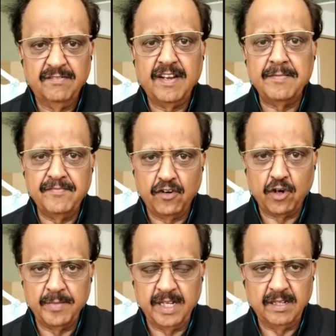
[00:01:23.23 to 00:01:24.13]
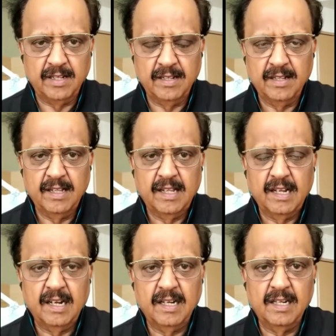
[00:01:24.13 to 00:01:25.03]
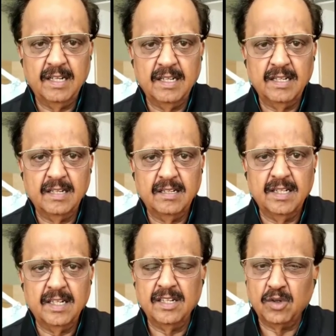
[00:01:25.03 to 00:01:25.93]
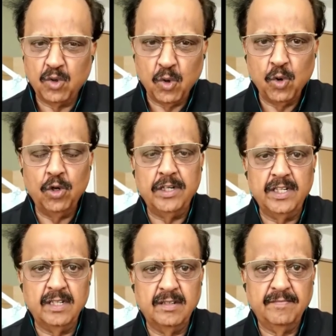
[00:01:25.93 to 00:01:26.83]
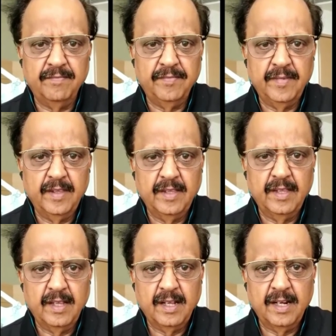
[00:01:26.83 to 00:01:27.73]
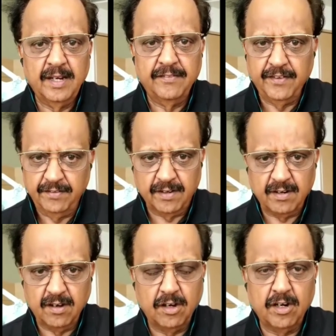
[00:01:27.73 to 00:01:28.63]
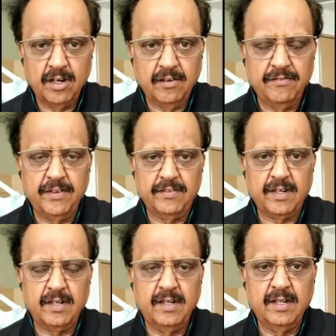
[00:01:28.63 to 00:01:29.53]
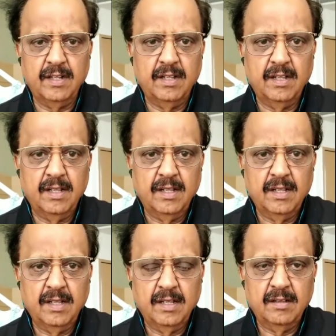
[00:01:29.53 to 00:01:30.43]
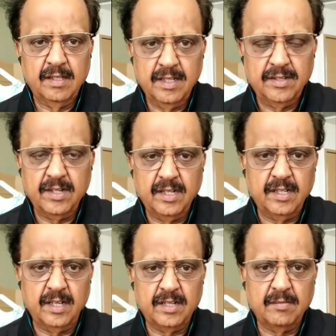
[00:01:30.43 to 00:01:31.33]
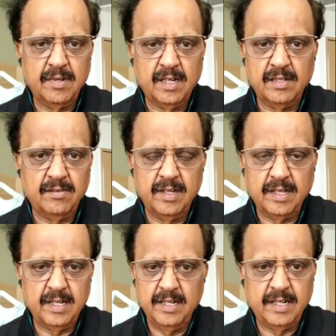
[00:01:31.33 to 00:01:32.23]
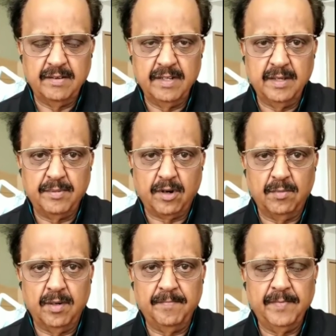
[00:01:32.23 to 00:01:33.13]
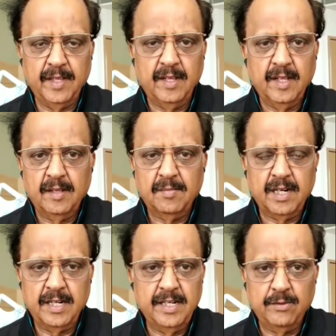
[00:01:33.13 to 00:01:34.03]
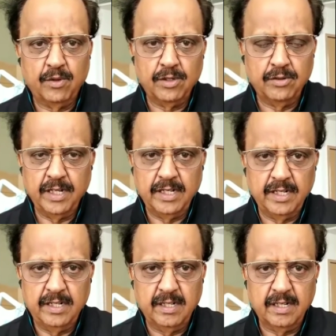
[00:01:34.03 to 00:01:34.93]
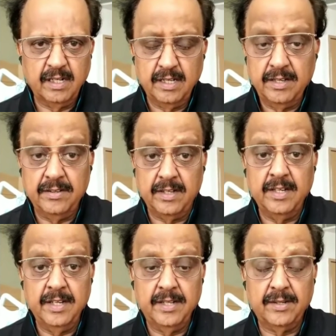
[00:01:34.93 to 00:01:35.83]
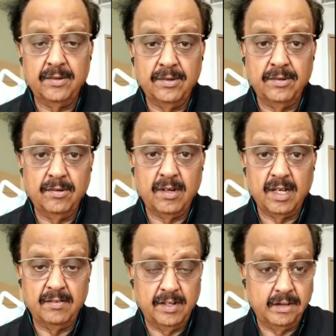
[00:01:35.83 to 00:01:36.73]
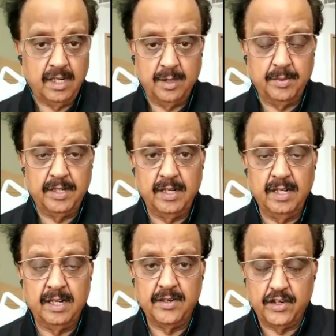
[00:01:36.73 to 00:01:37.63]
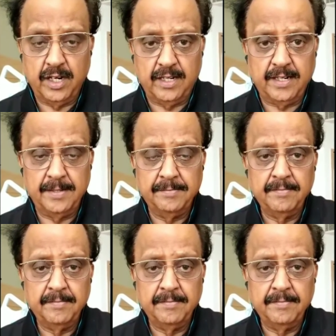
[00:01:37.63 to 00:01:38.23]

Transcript: phlegm forming, and uh, then cold and fever, on and off fever. These three things, but otherwise I didn't have any problem but I didn't want to take it uh, easy so I went to the hospital and checked